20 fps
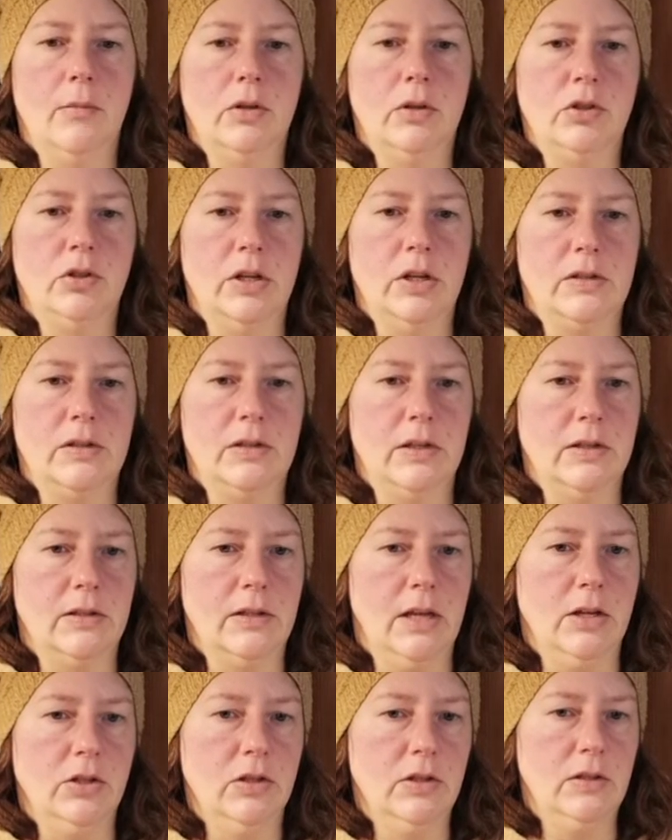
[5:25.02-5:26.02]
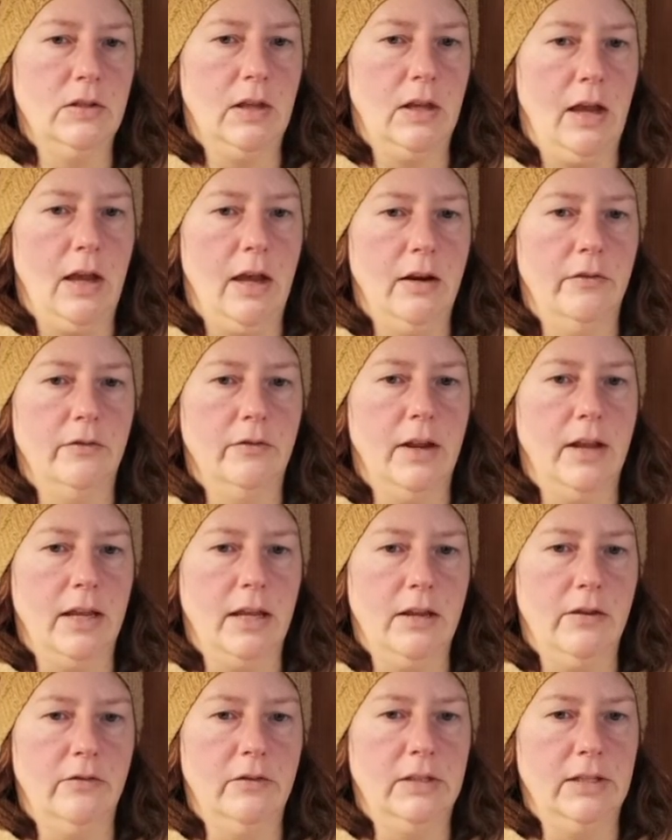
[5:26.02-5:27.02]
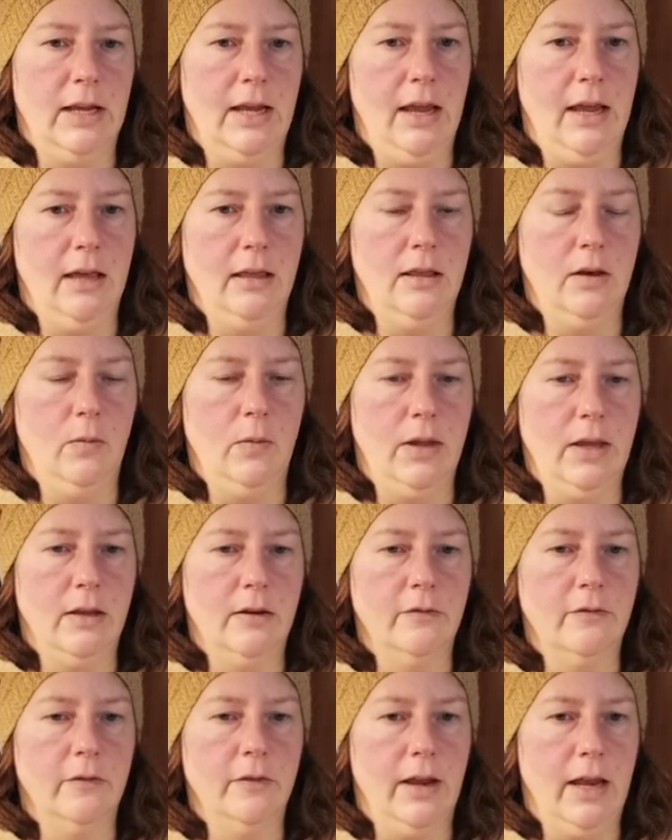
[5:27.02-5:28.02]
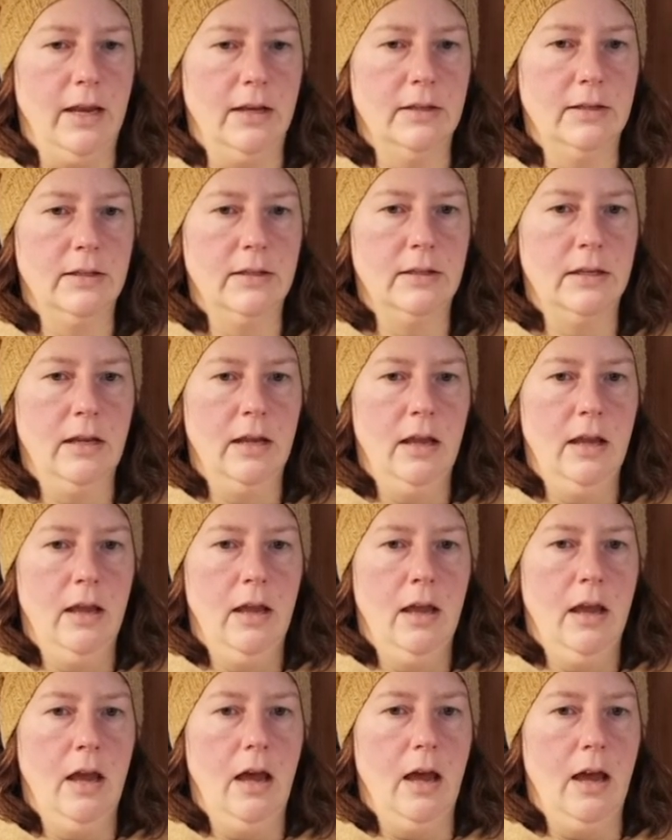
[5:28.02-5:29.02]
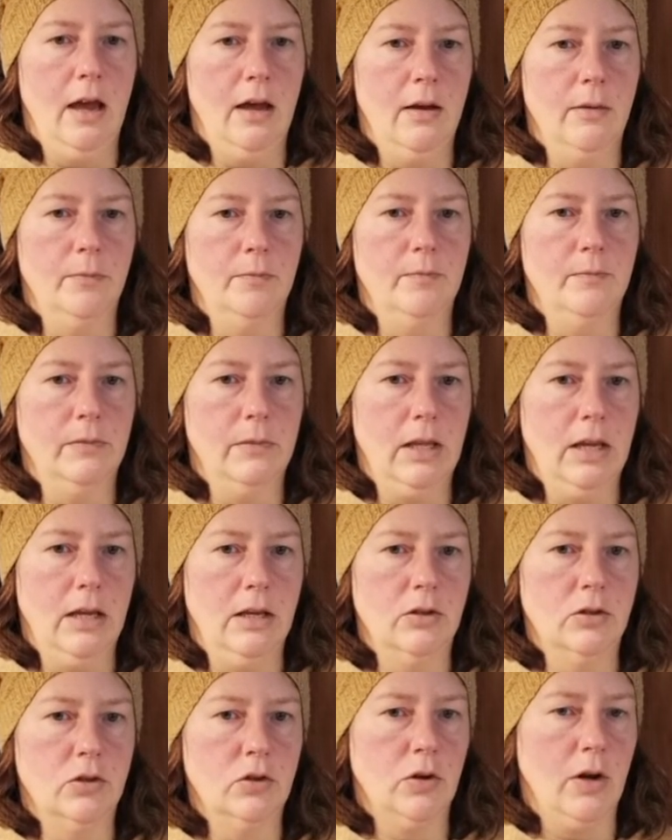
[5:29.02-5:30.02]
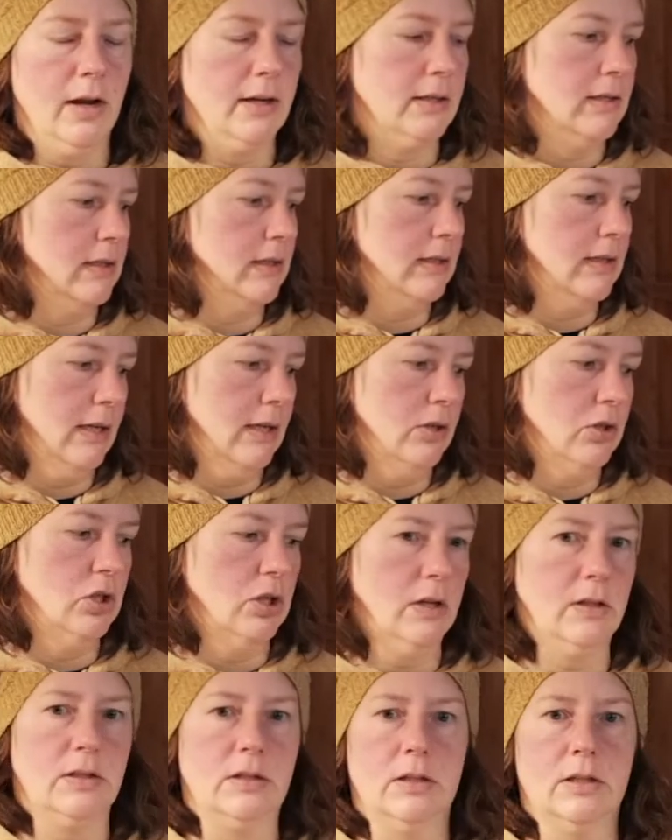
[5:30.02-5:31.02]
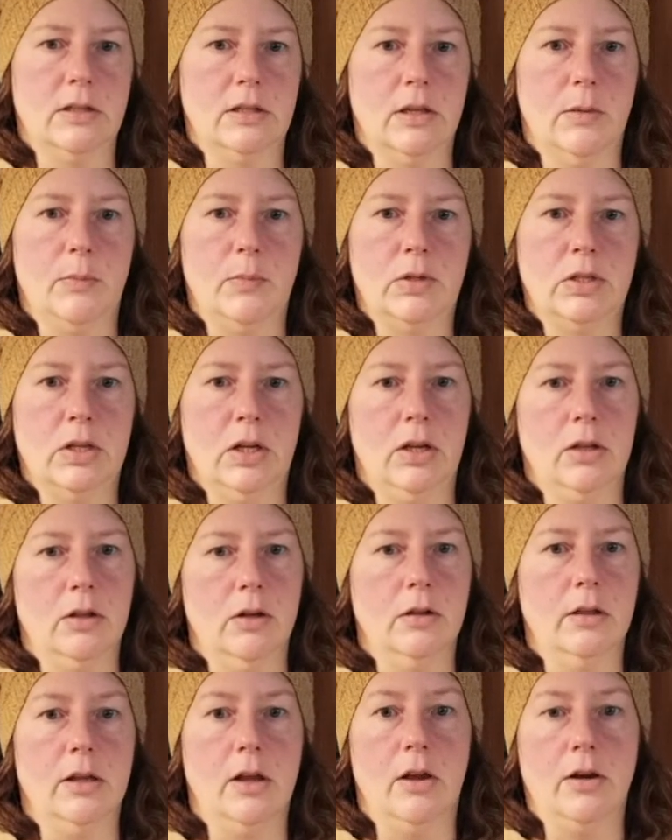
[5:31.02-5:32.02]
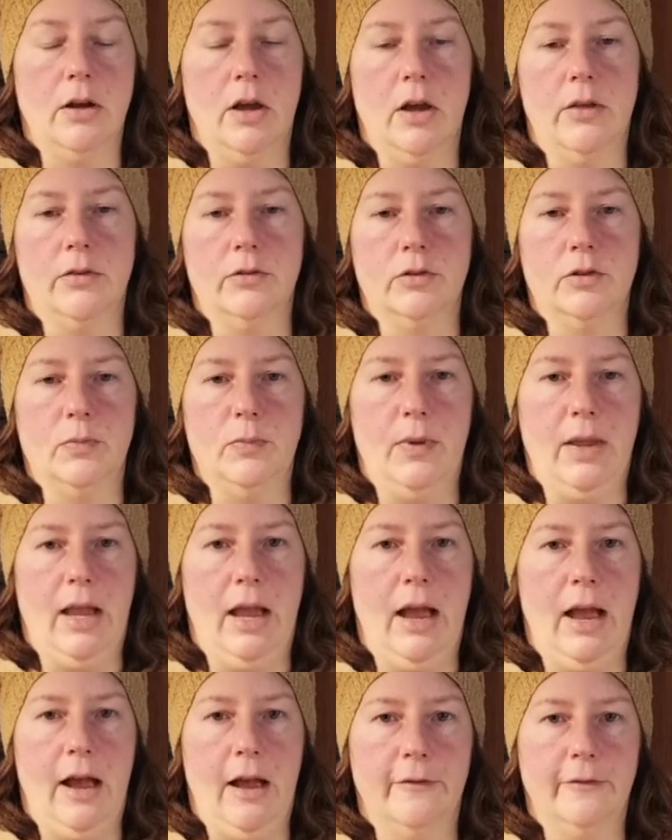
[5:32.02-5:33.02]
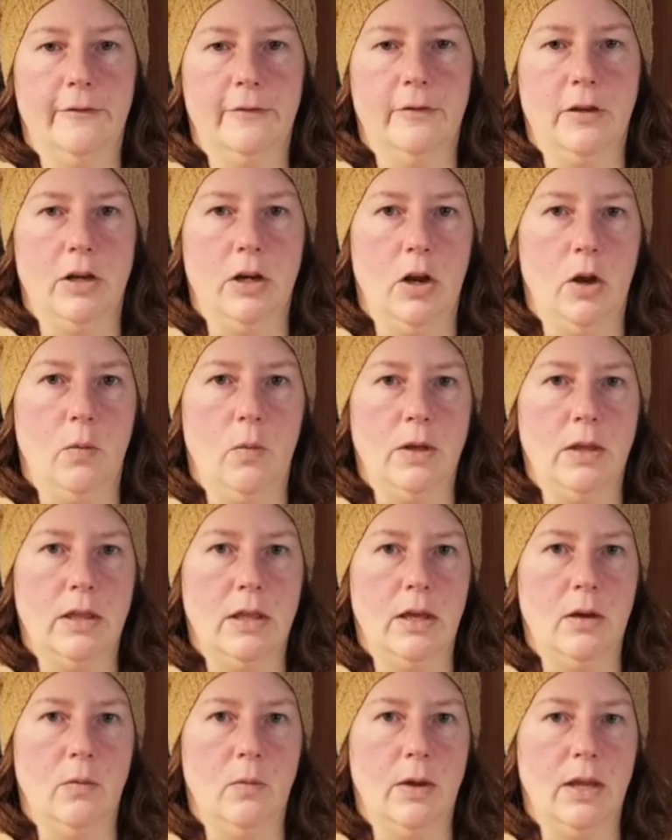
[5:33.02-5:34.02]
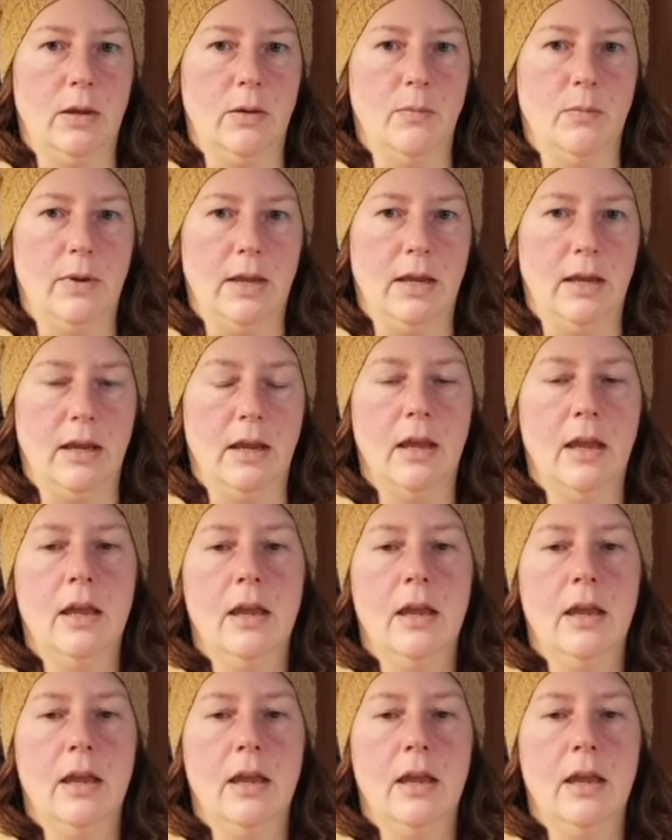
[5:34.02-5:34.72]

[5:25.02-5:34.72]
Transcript: justice and just the kind of naivete that we can face in trying to seek justice, particularly on others' behalf. You know, we think we can be